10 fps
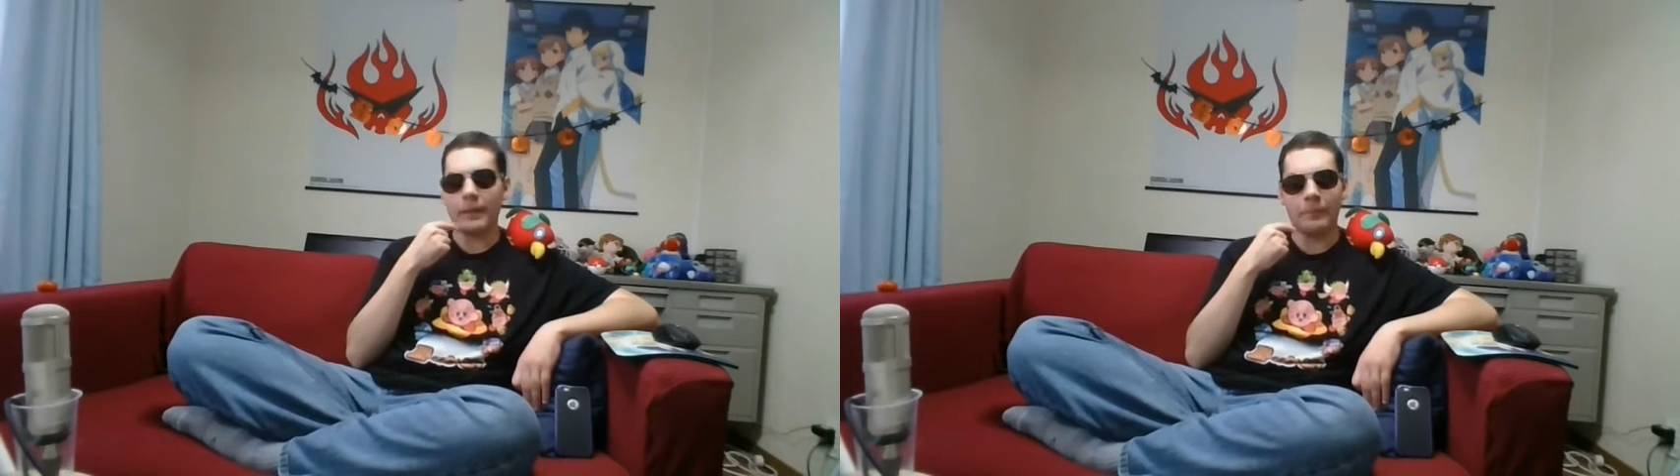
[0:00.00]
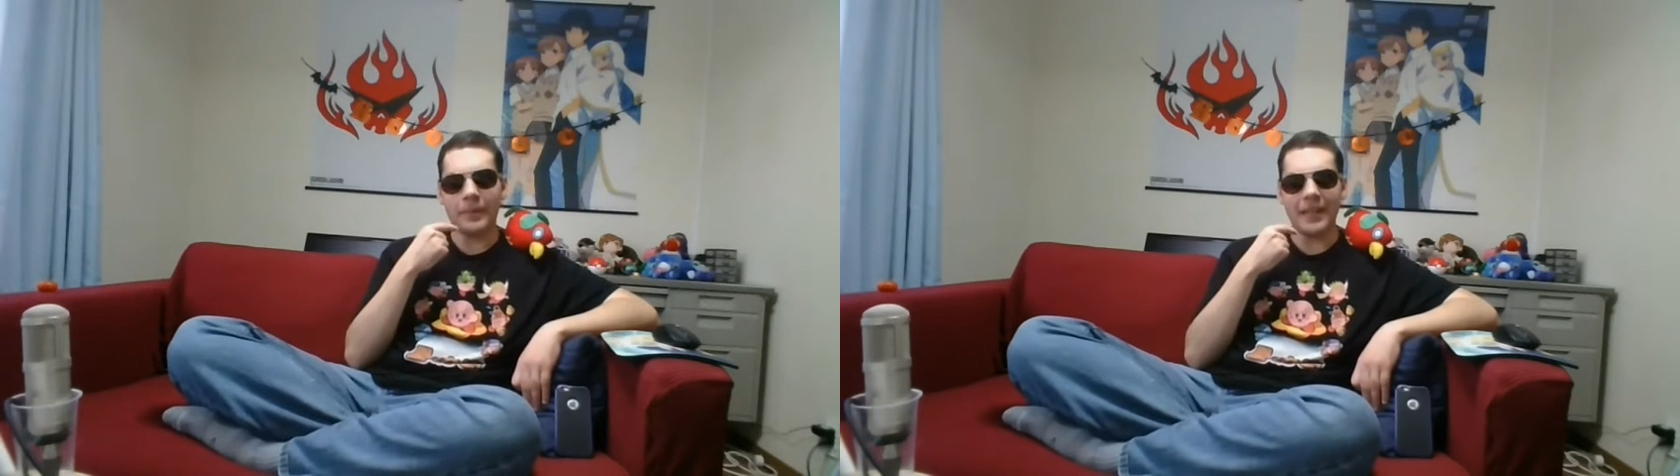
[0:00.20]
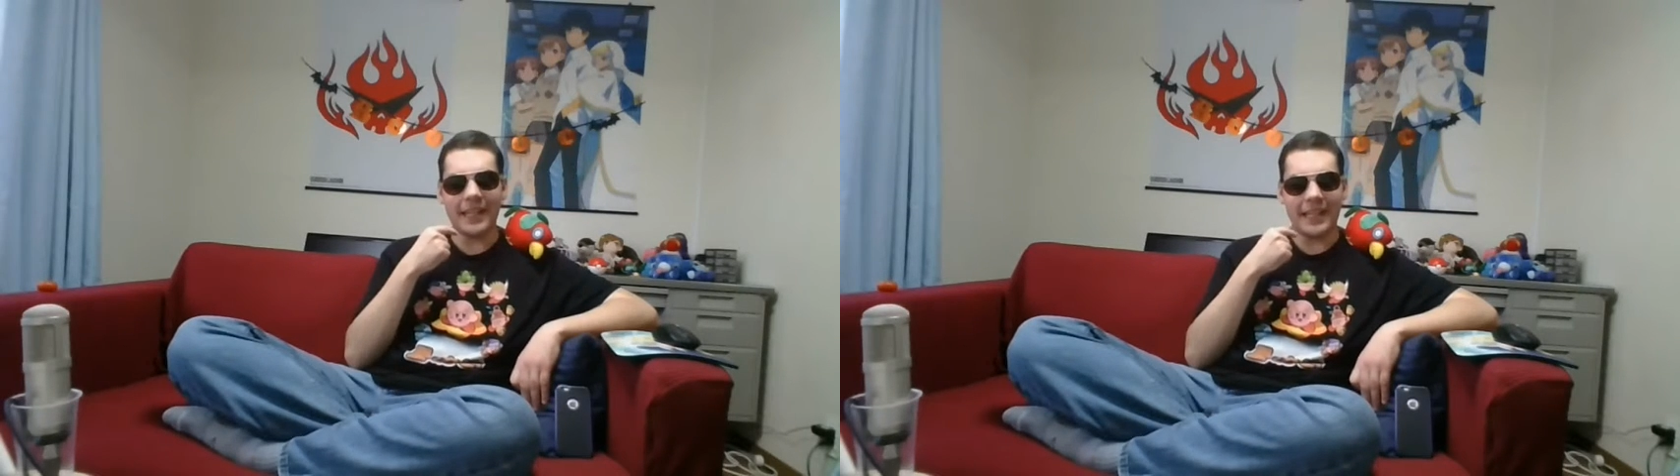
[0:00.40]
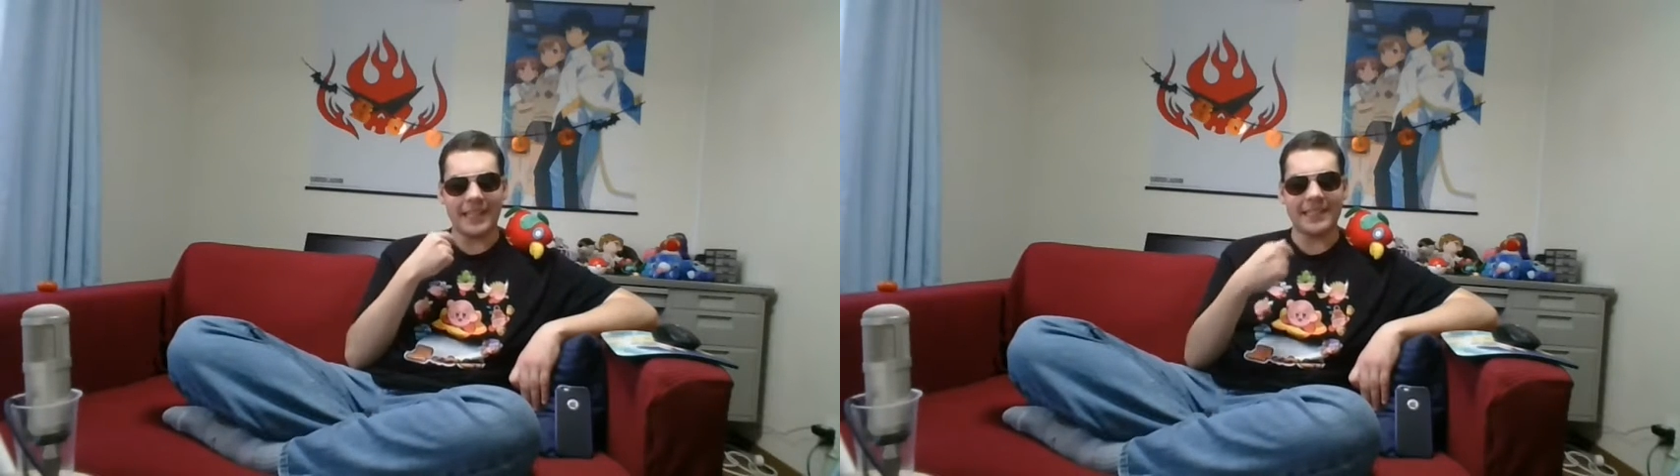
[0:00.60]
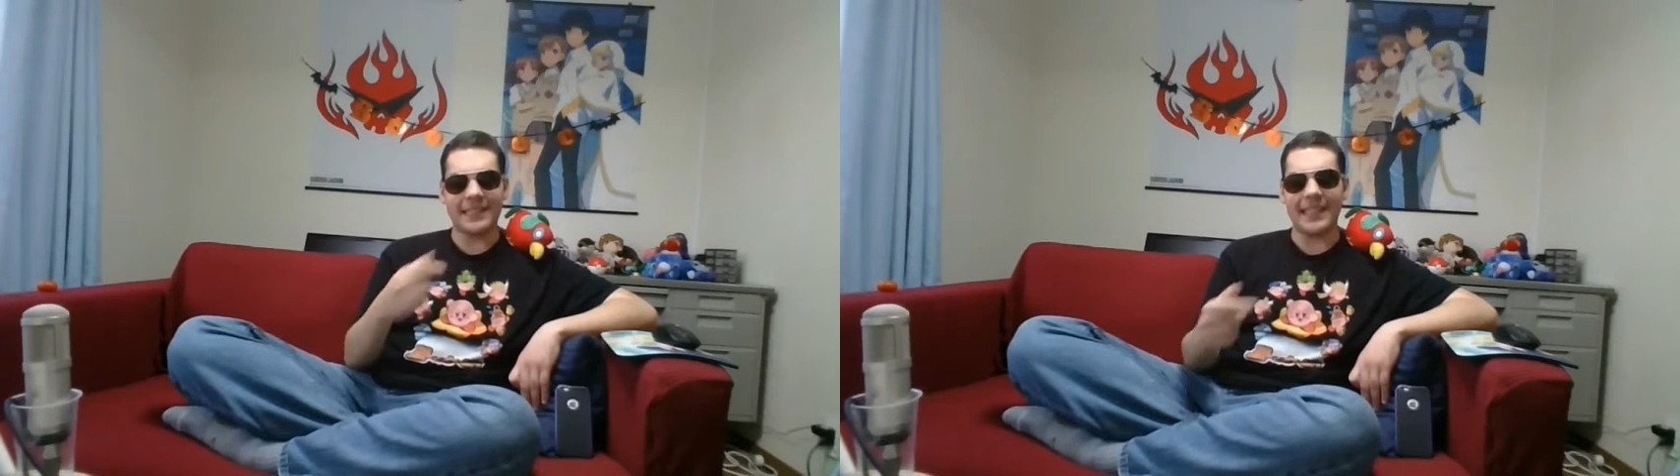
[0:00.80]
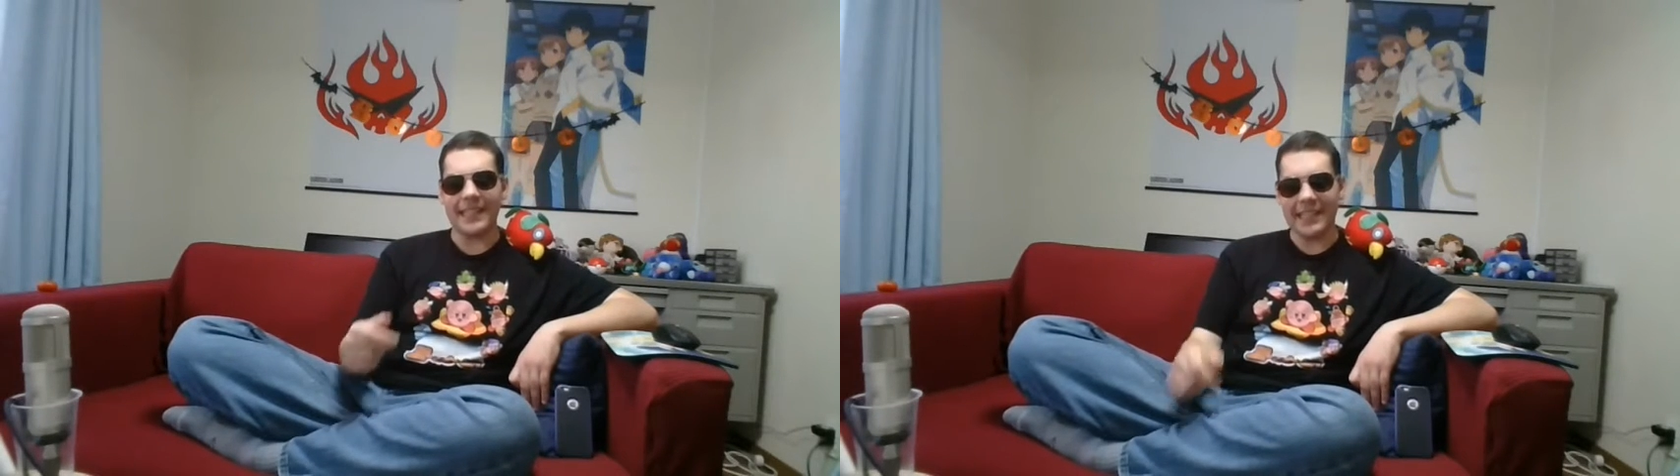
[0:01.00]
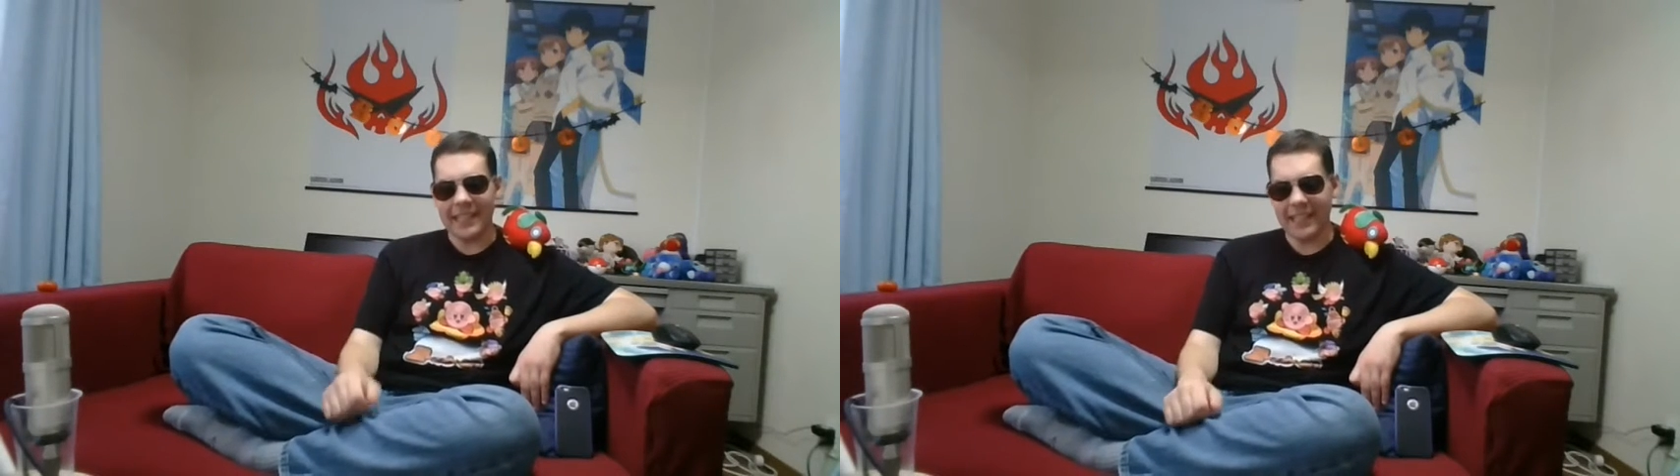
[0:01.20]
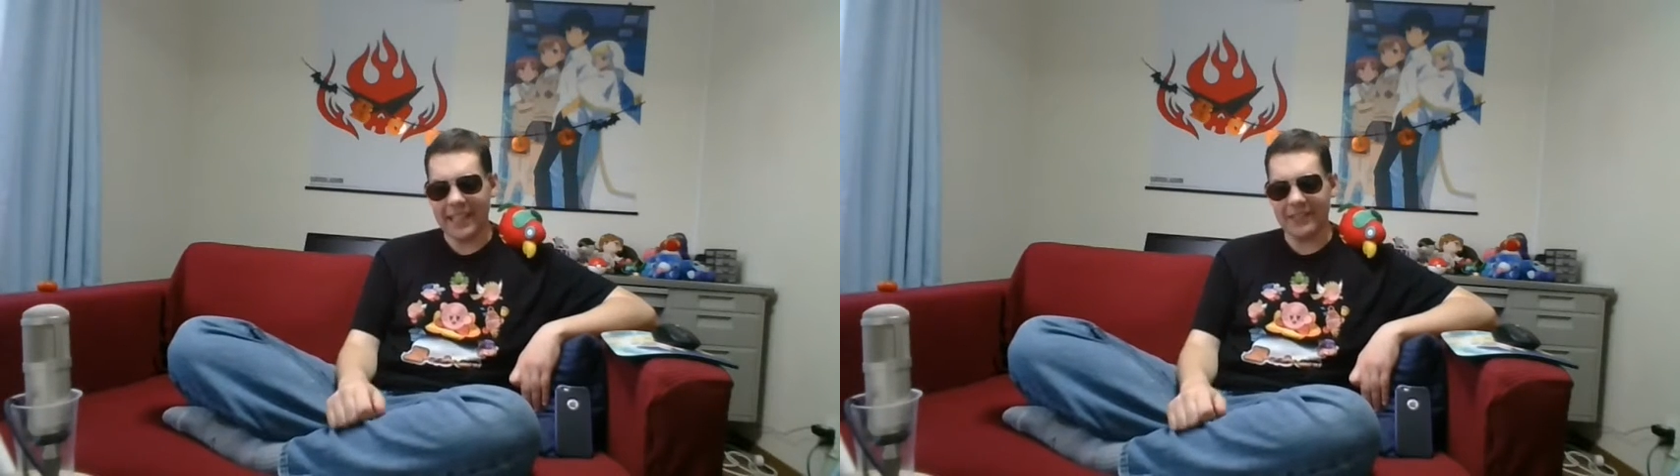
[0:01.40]
a play a skit
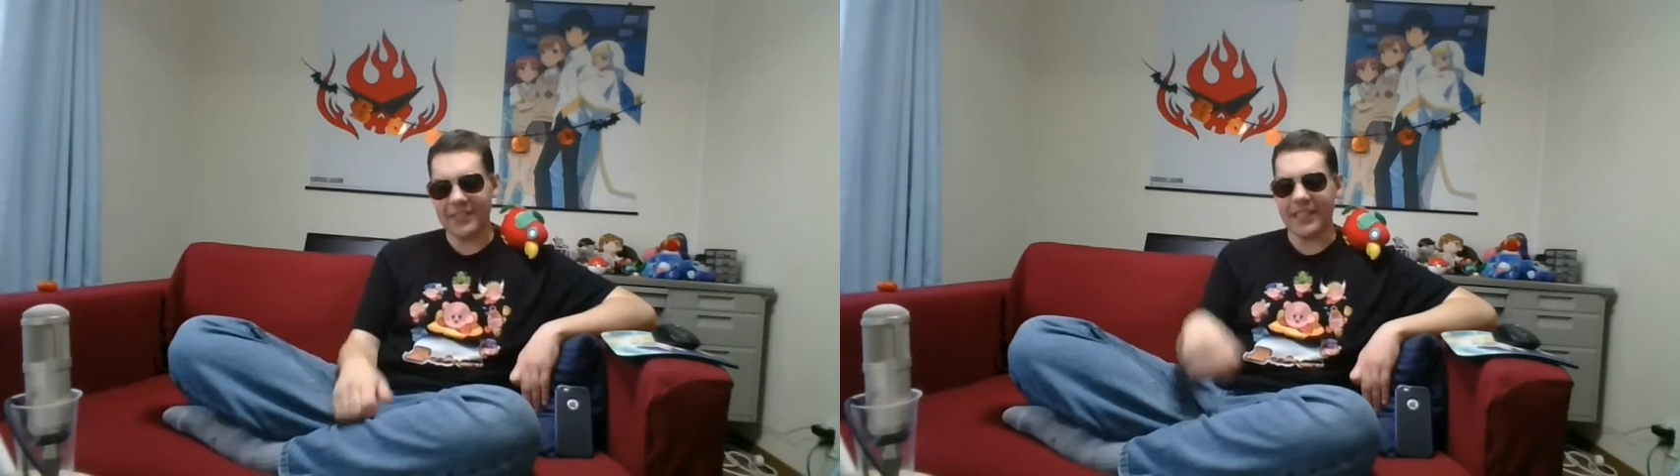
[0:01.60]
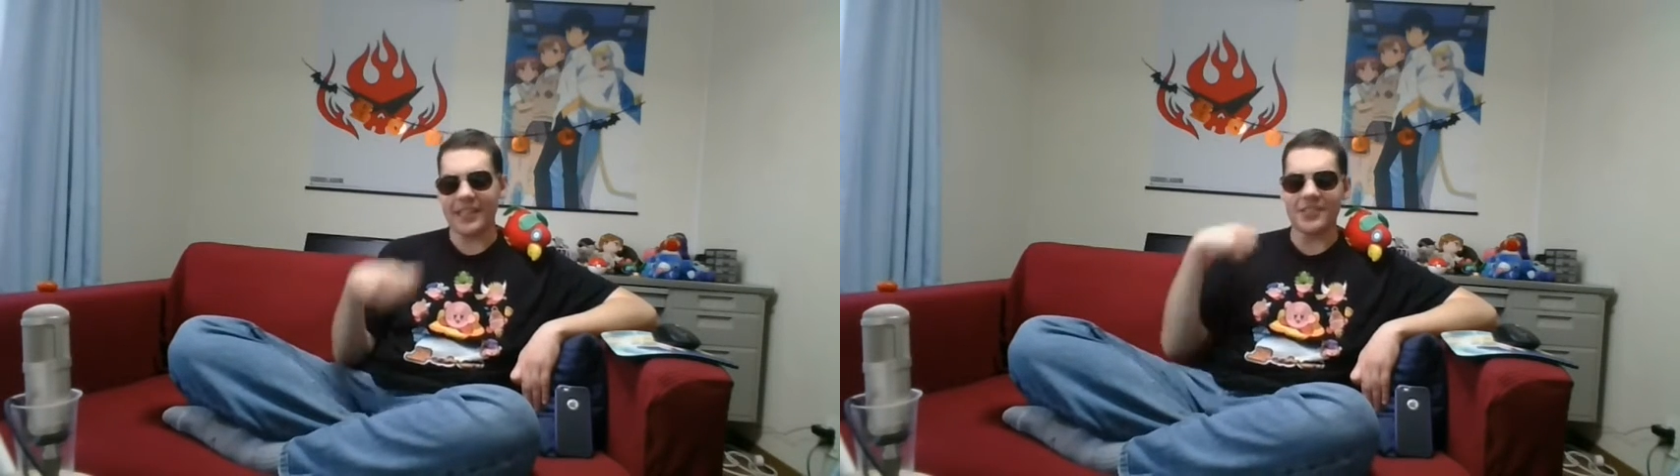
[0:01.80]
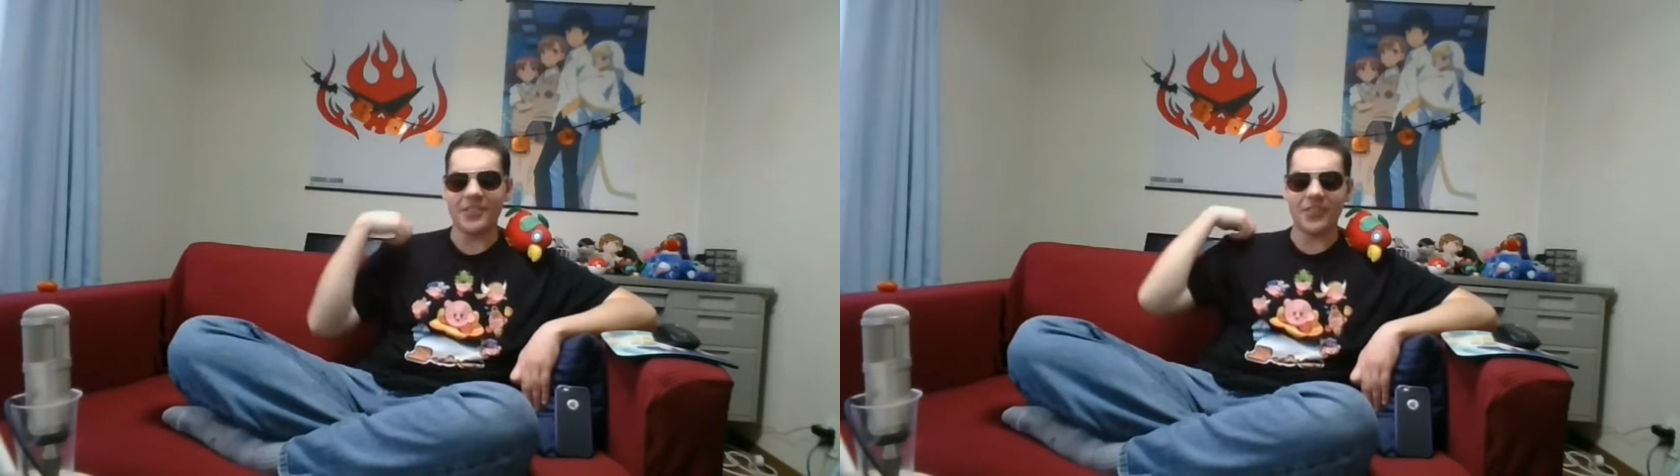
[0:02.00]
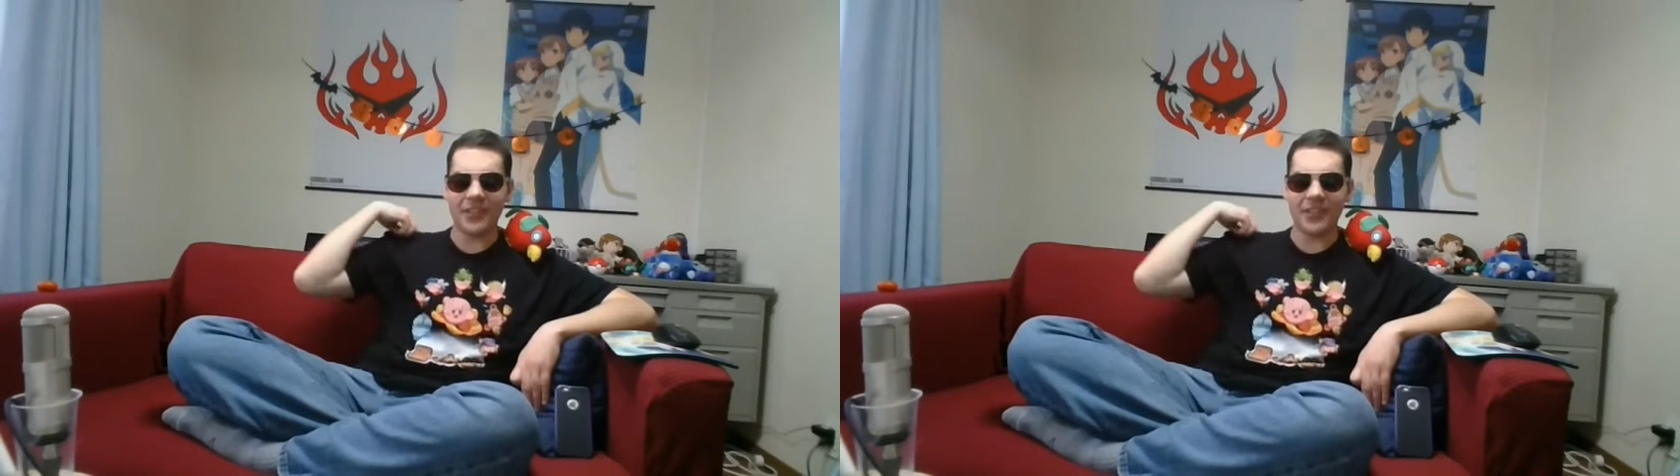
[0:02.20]
like it was like a joke